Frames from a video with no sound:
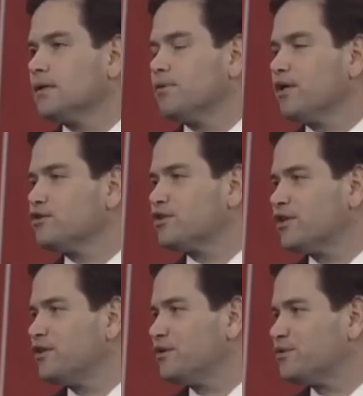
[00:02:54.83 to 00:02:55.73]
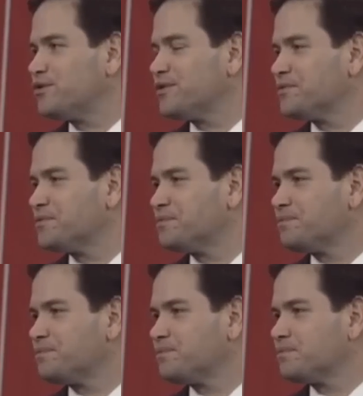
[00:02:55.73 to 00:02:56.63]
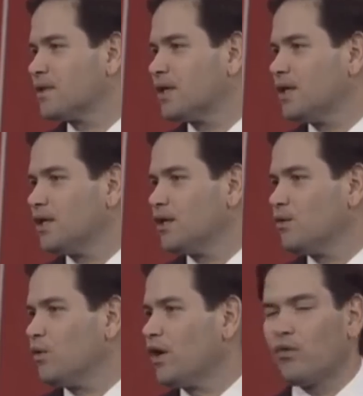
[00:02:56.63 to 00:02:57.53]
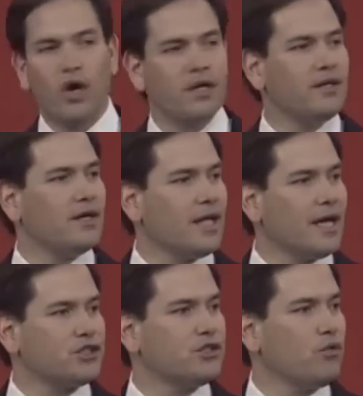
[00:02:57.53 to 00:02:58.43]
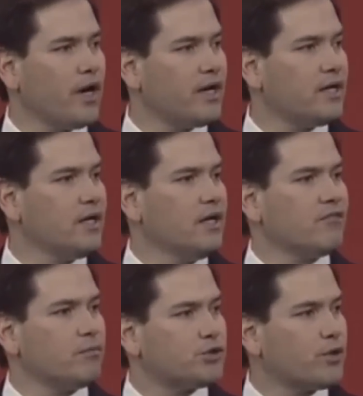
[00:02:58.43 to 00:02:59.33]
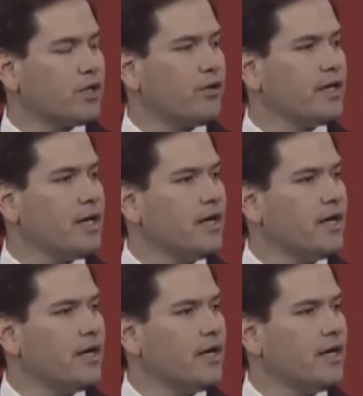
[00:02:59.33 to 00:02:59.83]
But here's the good news. We are one election away from triggering